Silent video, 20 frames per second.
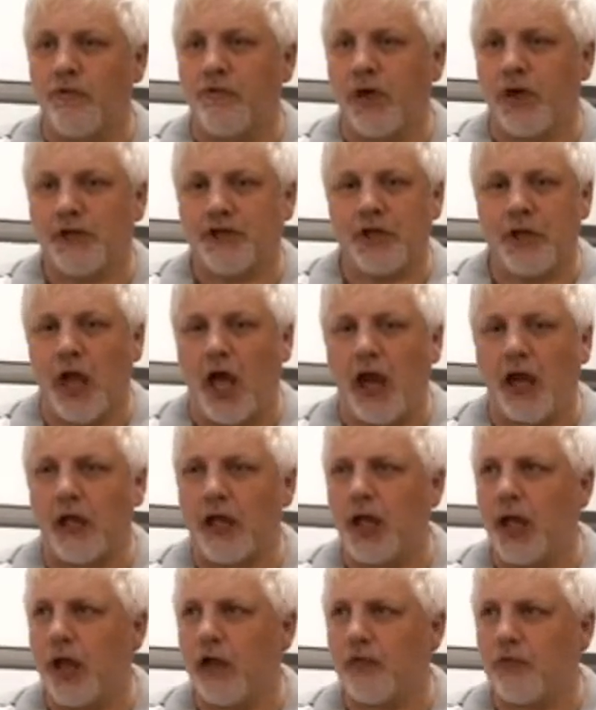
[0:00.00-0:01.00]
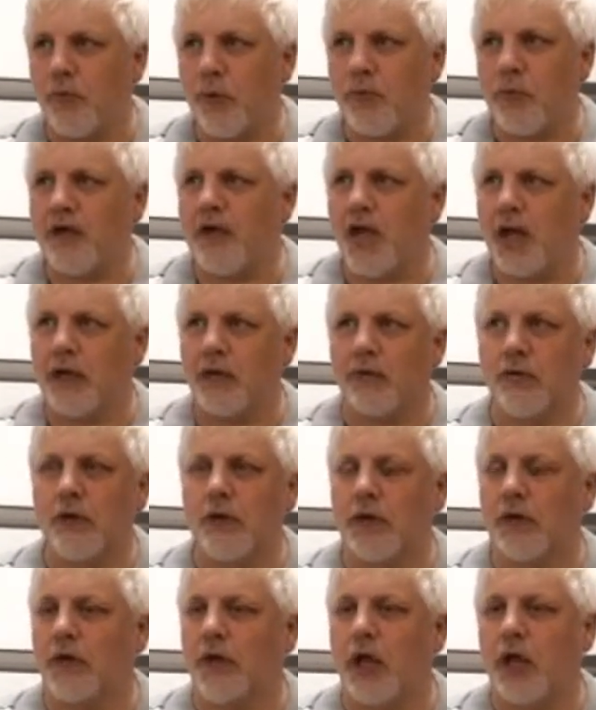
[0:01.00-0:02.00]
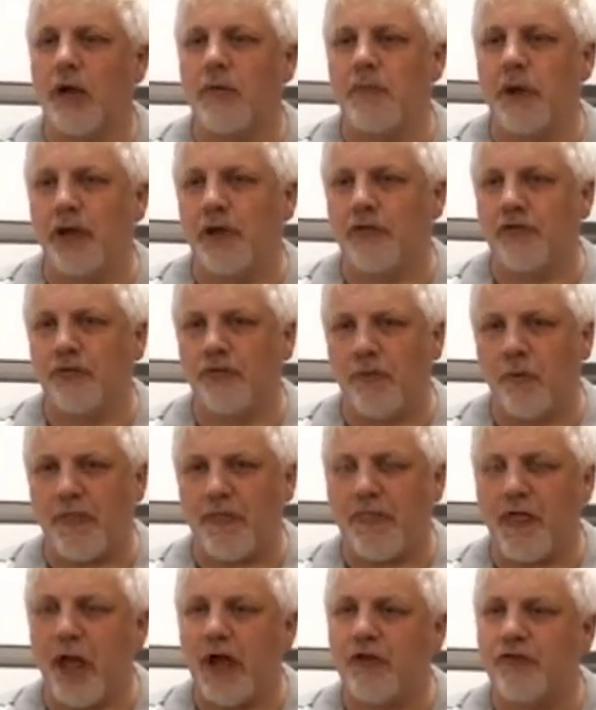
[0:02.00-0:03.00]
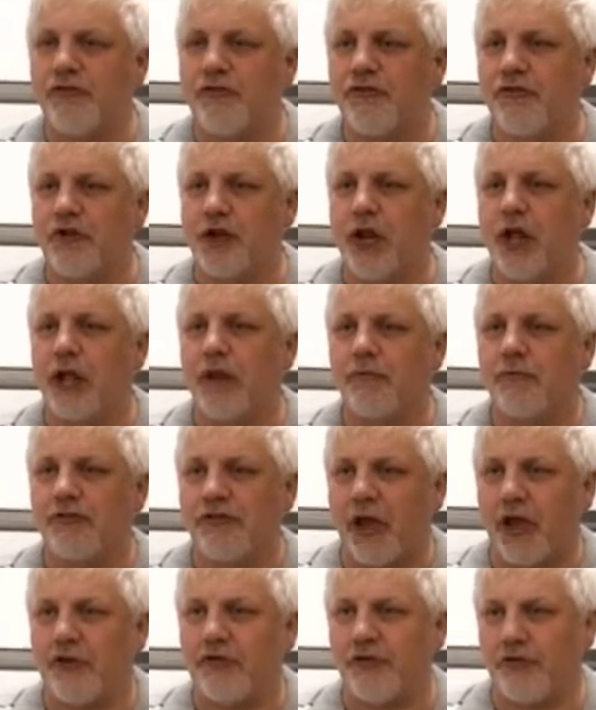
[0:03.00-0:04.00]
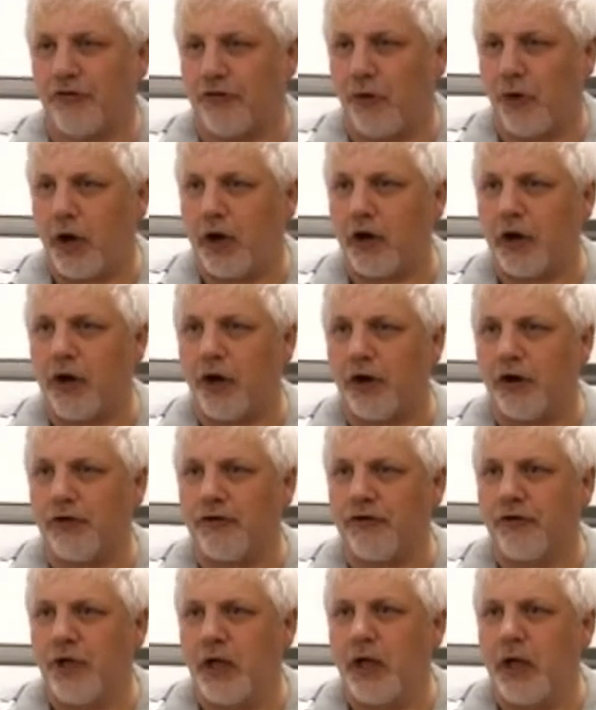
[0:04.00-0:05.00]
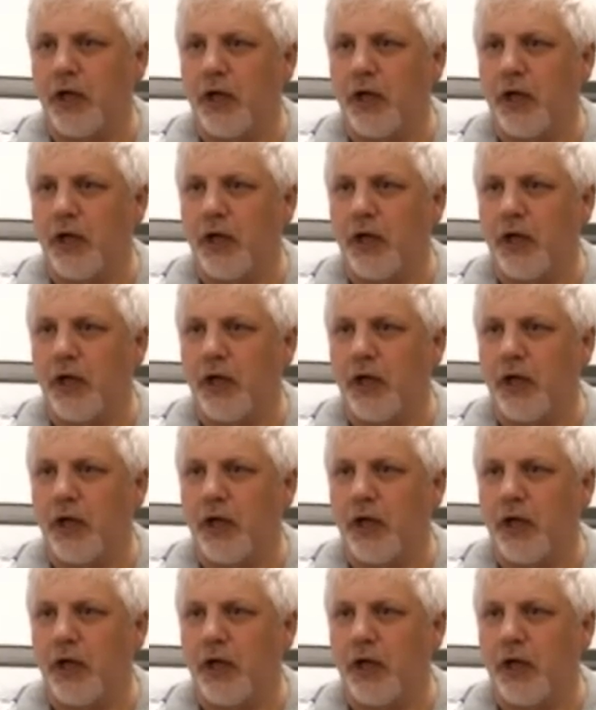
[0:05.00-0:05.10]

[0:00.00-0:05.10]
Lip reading: So we've actually had a case where we downloaded a database with thousands of names, thousands of credit cards,